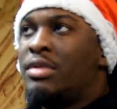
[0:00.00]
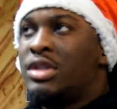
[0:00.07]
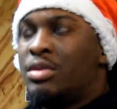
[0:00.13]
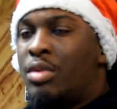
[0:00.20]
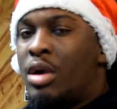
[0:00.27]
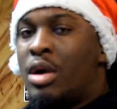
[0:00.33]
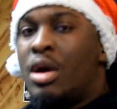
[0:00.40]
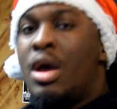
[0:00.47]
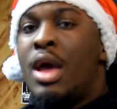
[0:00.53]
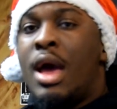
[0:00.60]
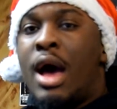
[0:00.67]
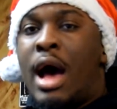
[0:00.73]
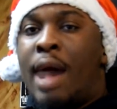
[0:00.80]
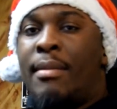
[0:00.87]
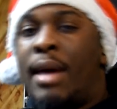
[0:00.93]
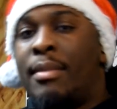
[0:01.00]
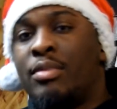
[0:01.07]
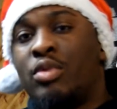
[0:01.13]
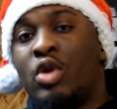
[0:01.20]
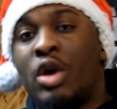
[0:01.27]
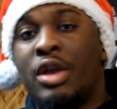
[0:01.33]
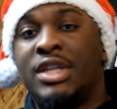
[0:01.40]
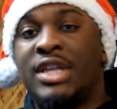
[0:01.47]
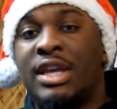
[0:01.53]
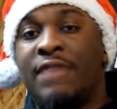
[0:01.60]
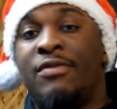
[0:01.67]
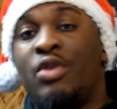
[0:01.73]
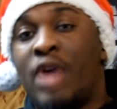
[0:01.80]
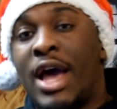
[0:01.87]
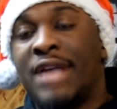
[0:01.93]
probably tomorrow, I'm going
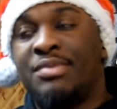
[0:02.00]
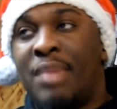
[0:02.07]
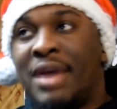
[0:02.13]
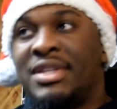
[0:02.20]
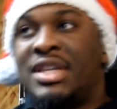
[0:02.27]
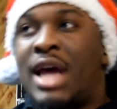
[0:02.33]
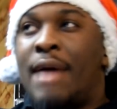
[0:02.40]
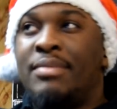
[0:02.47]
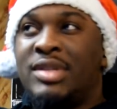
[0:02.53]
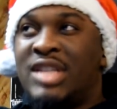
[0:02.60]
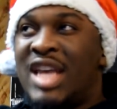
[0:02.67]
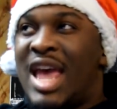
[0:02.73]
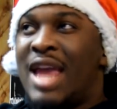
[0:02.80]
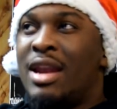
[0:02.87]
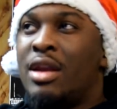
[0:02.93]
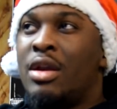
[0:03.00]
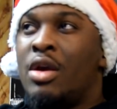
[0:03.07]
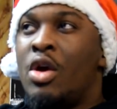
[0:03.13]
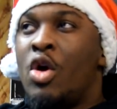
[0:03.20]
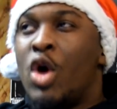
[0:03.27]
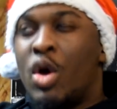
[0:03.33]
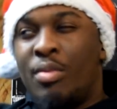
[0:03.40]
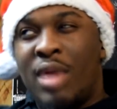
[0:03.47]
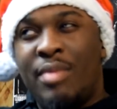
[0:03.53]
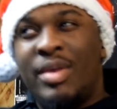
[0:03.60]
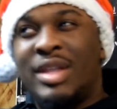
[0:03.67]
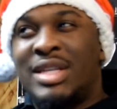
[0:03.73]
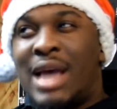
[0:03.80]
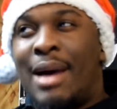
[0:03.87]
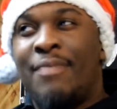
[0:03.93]
to give you guys my top 10 or
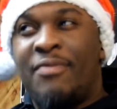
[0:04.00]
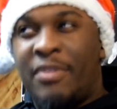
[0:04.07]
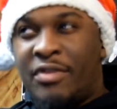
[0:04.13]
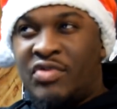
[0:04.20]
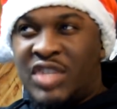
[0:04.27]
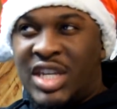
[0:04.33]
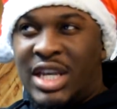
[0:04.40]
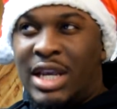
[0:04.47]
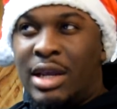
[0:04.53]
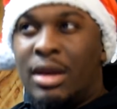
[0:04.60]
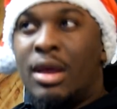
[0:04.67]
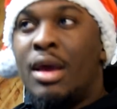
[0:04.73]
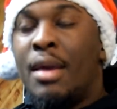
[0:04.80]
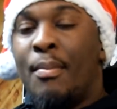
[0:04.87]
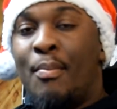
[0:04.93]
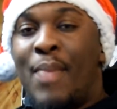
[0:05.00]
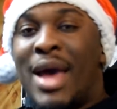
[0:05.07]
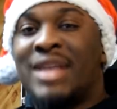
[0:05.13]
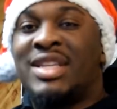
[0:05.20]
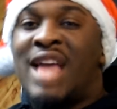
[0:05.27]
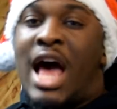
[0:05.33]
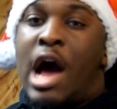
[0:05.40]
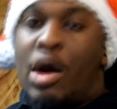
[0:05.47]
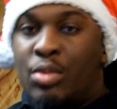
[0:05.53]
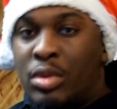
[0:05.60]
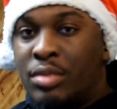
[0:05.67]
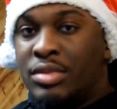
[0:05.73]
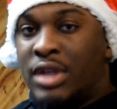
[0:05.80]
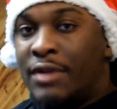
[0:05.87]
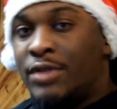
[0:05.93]
maybe top 15 best
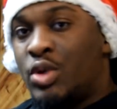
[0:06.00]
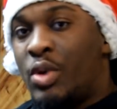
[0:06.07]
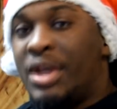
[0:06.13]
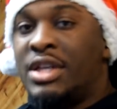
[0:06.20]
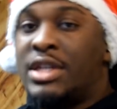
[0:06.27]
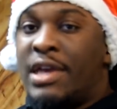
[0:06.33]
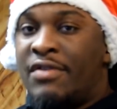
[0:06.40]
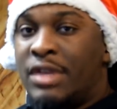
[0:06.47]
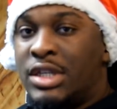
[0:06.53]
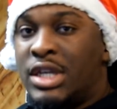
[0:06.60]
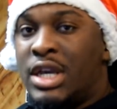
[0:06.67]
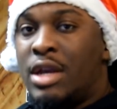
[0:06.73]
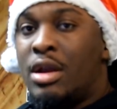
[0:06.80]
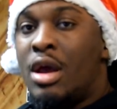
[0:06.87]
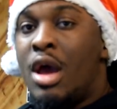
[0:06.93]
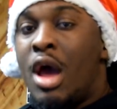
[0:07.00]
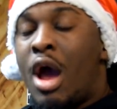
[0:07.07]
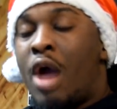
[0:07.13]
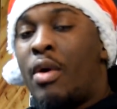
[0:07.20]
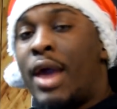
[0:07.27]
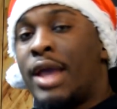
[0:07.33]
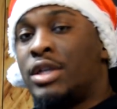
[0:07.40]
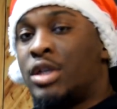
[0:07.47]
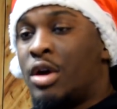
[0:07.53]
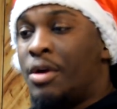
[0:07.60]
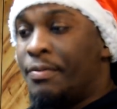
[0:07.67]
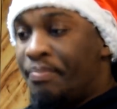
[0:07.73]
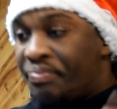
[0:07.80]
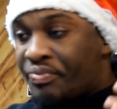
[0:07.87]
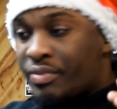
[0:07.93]
albums of 2017. Alright,
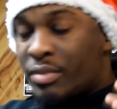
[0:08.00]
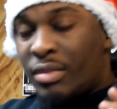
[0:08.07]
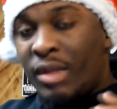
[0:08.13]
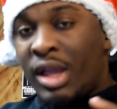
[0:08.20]
so